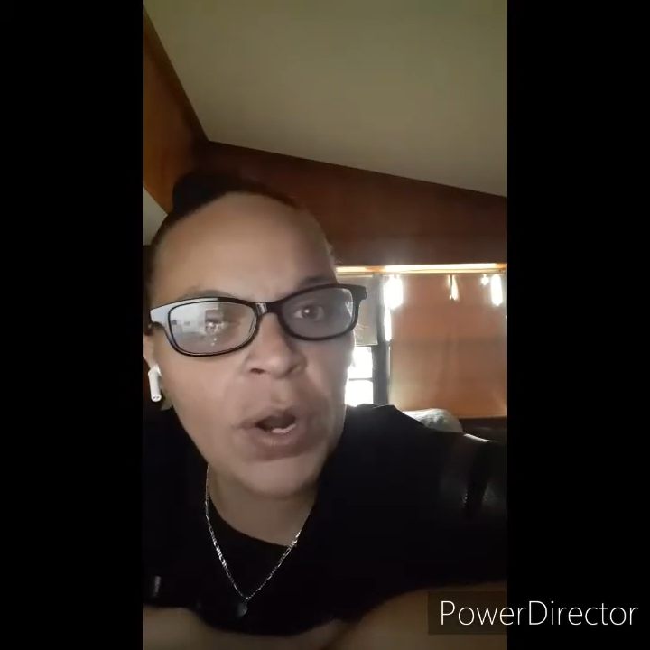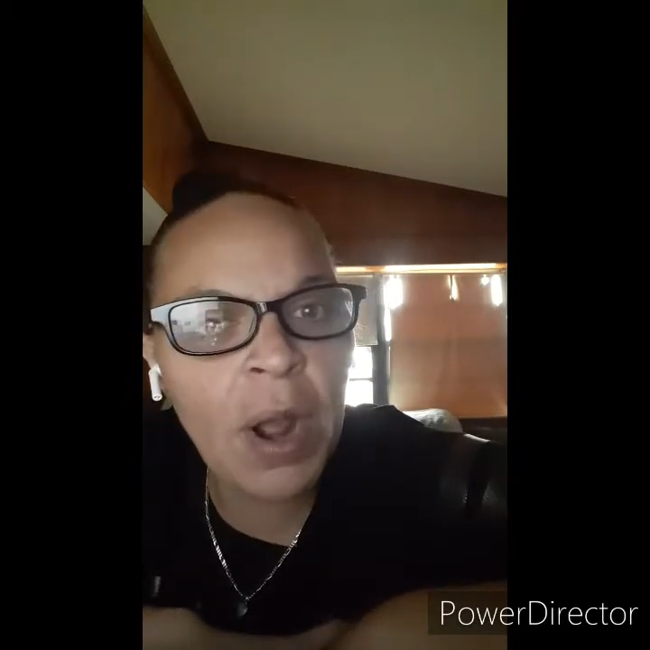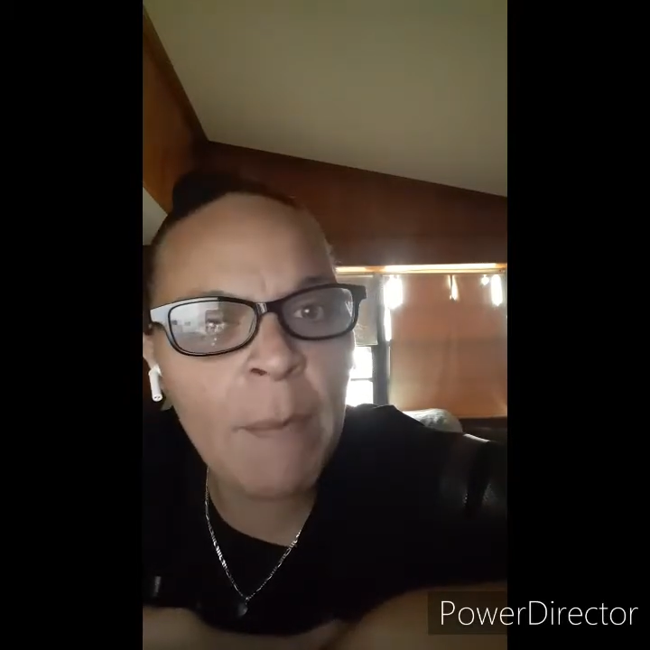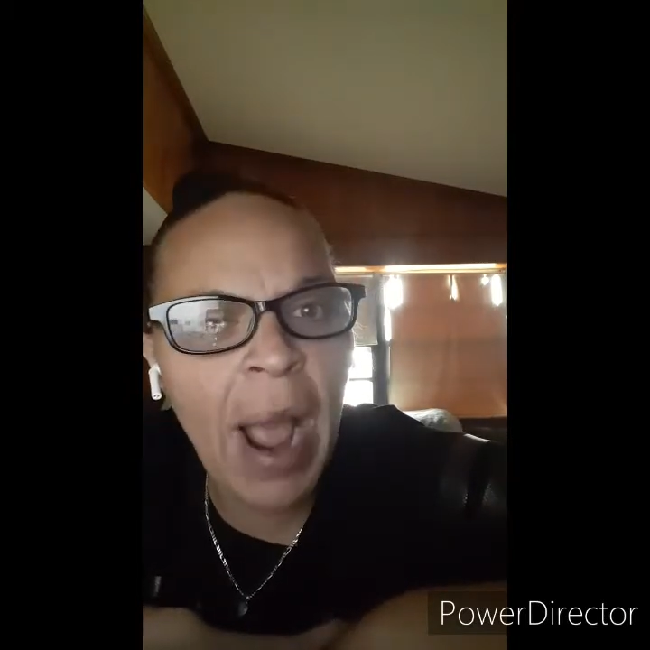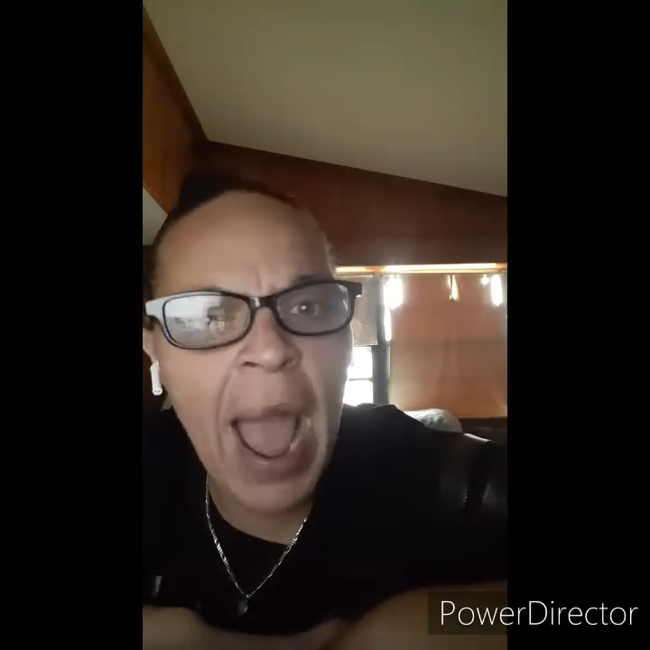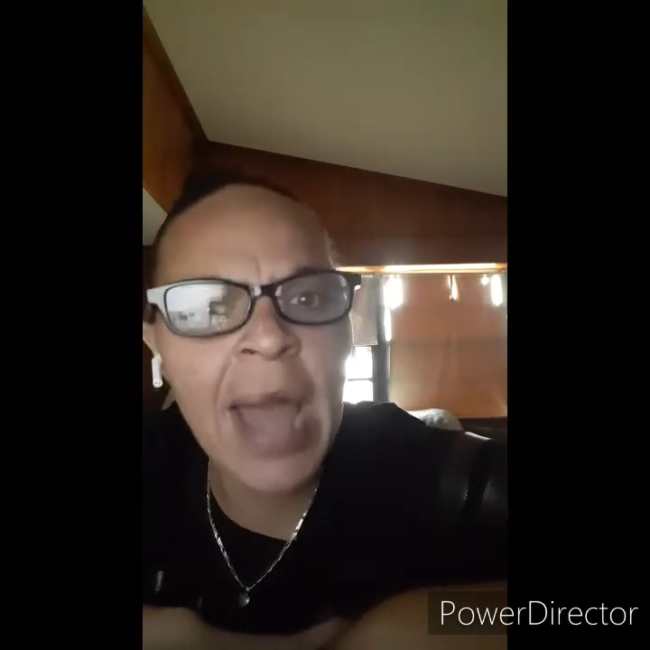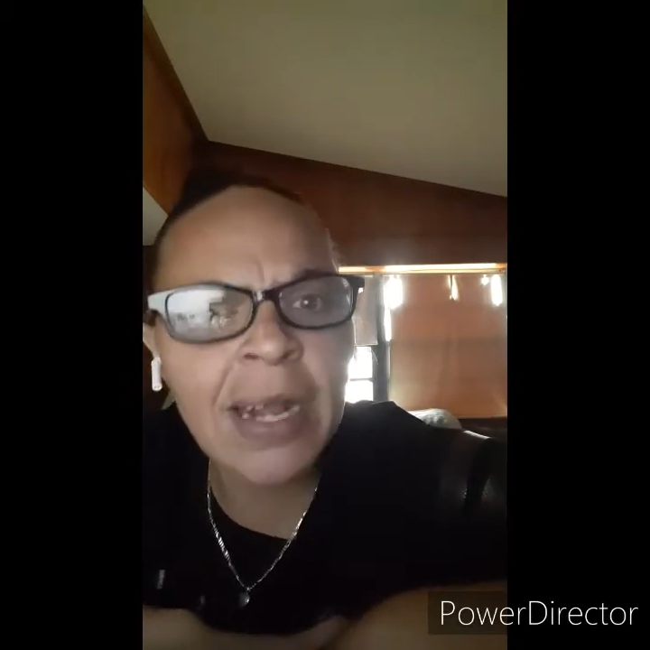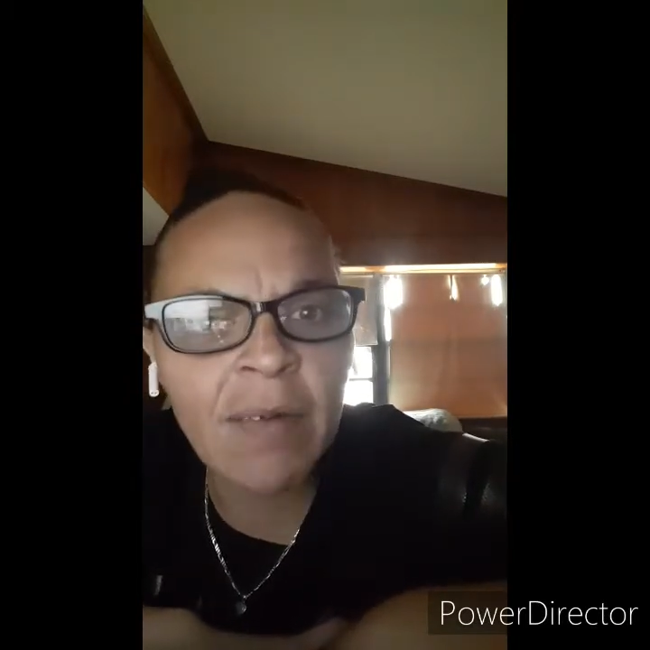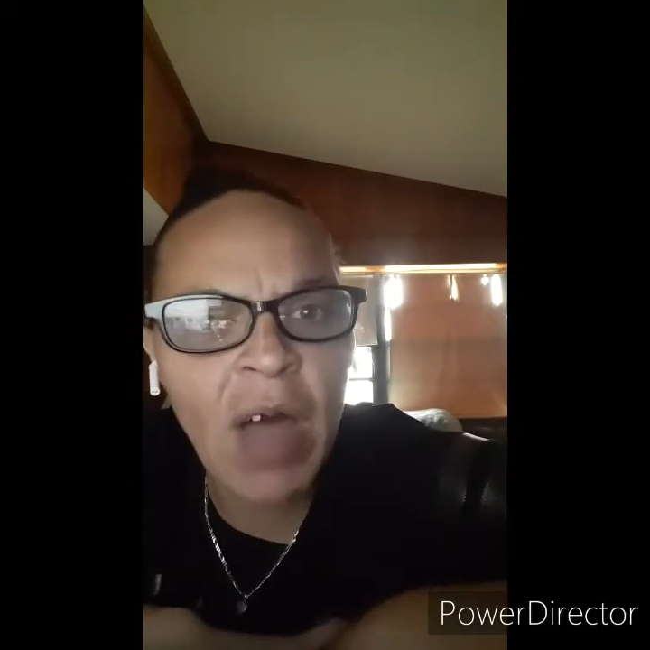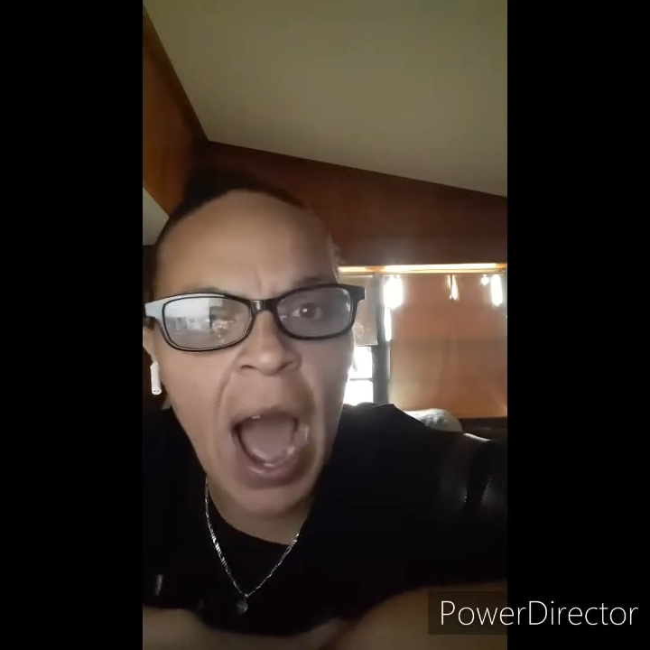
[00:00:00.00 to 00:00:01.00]
in there and buy
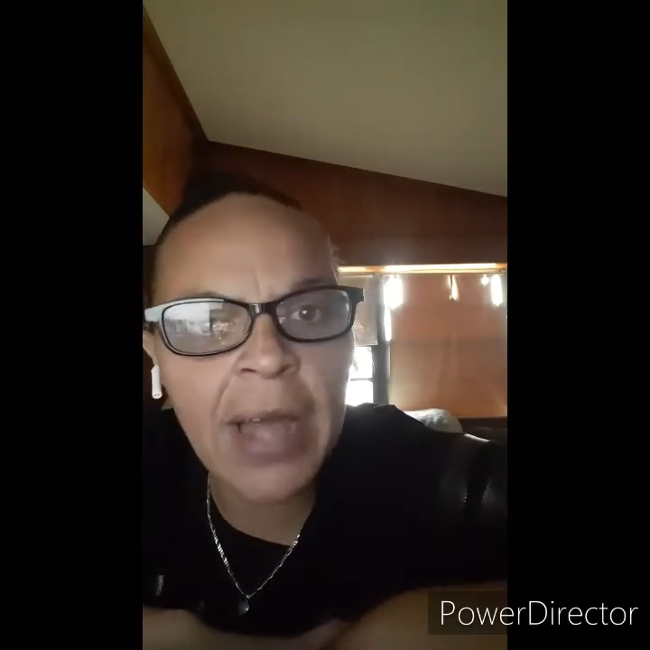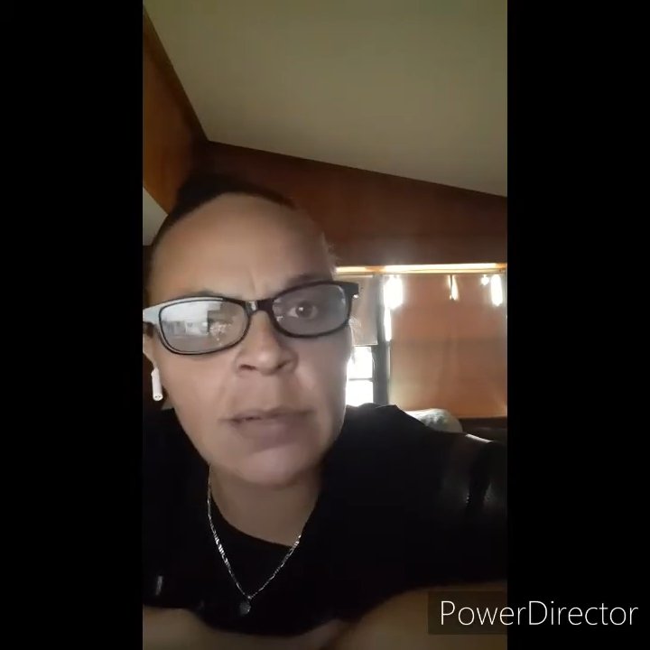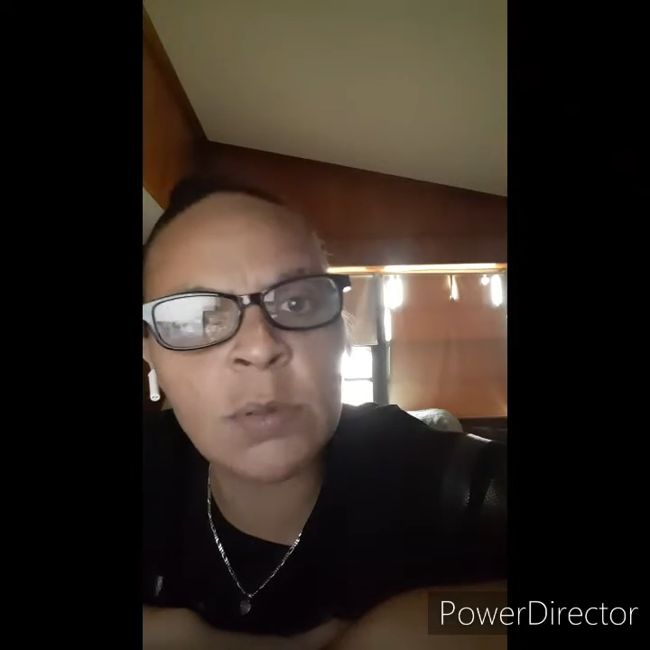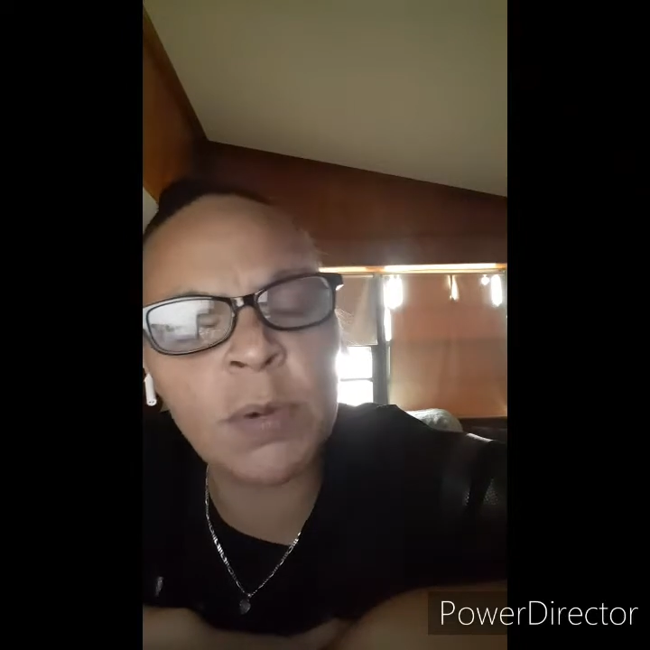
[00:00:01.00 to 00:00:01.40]
any of the items,